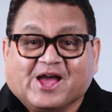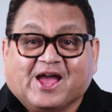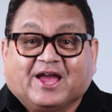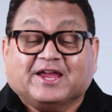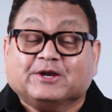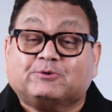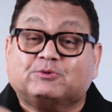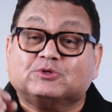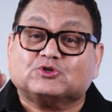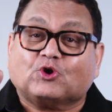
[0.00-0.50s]

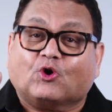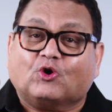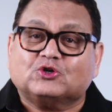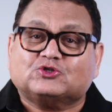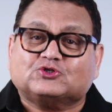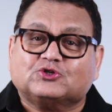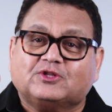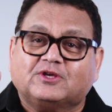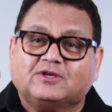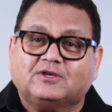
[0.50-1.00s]
It was
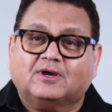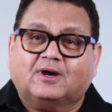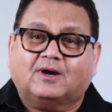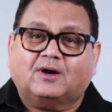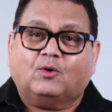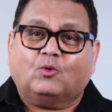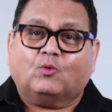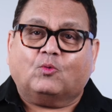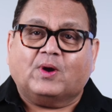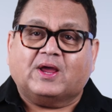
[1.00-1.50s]
also the
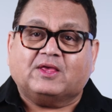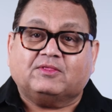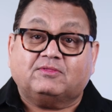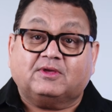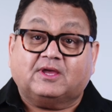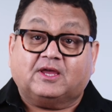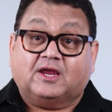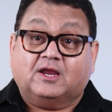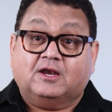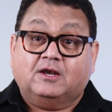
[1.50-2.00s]
year when
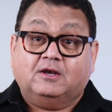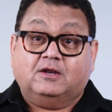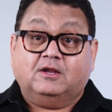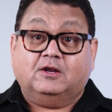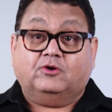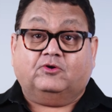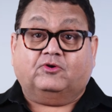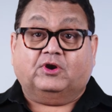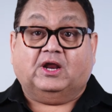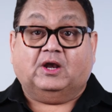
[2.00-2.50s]
the
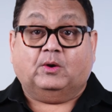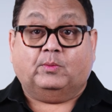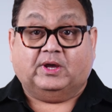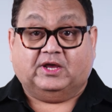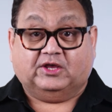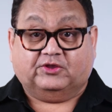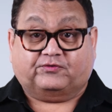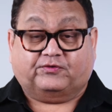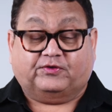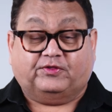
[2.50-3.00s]
Indian
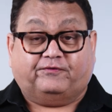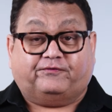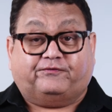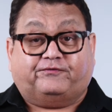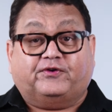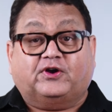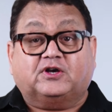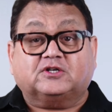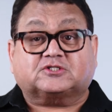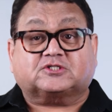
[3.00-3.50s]
Railways, for the
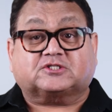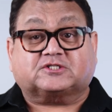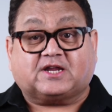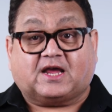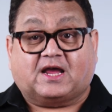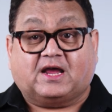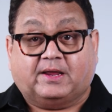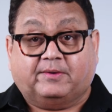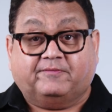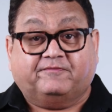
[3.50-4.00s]

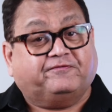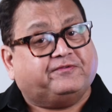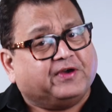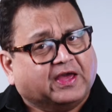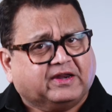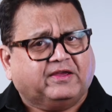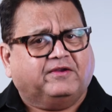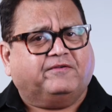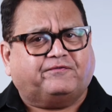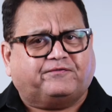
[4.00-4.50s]

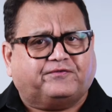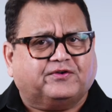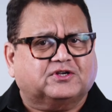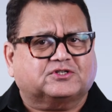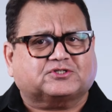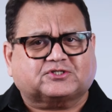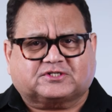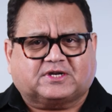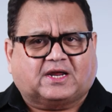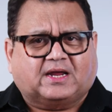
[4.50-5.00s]
very
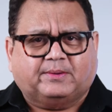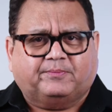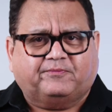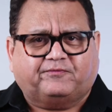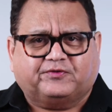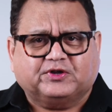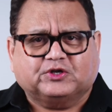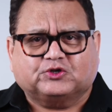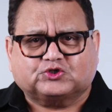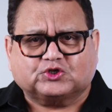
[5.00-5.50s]
first time,
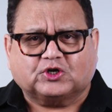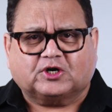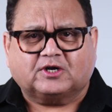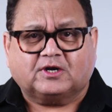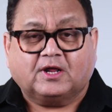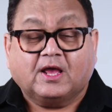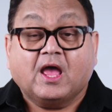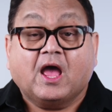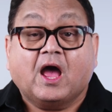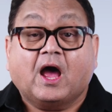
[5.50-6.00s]

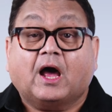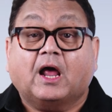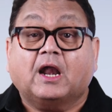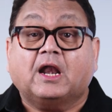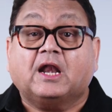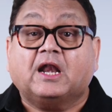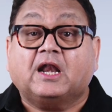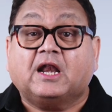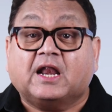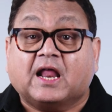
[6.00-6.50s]
featured a
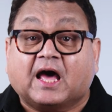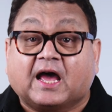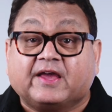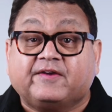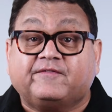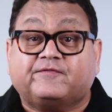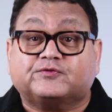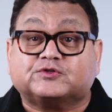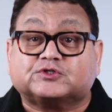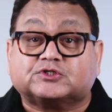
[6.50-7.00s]

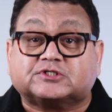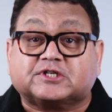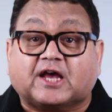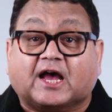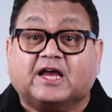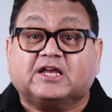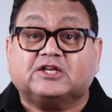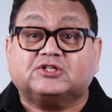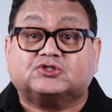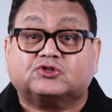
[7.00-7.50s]

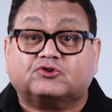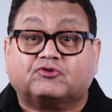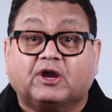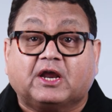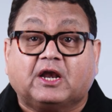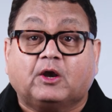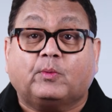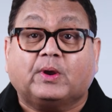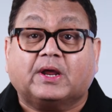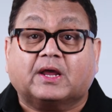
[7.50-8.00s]
life-size
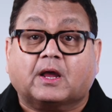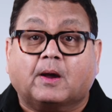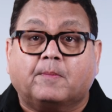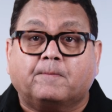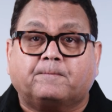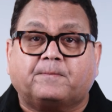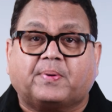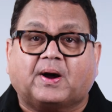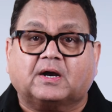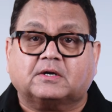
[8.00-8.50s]
railway
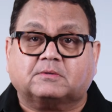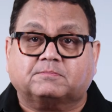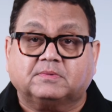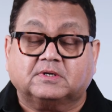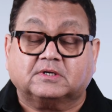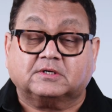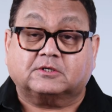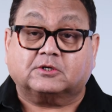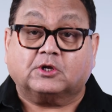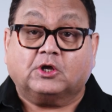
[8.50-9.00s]

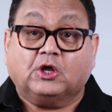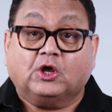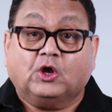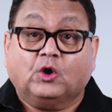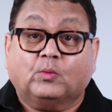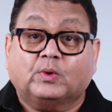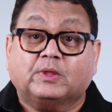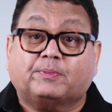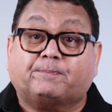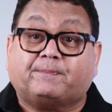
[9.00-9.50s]
compartment
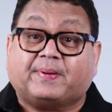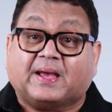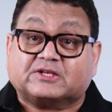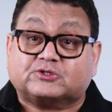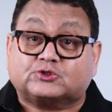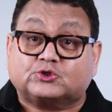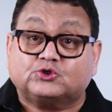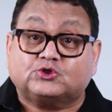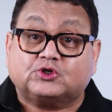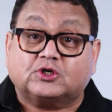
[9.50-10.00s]
with
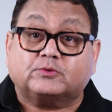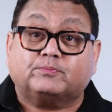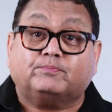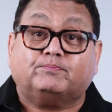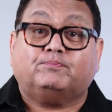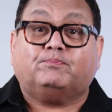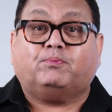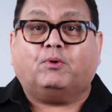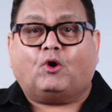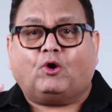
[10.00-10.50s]
passengers
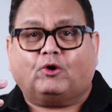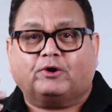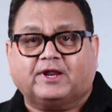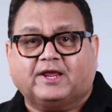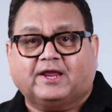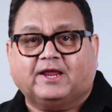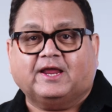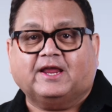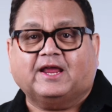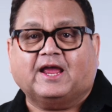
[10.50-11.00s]

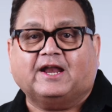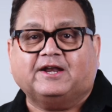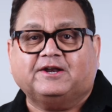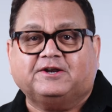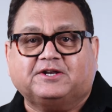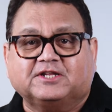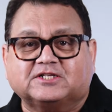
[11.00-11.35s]
boarding and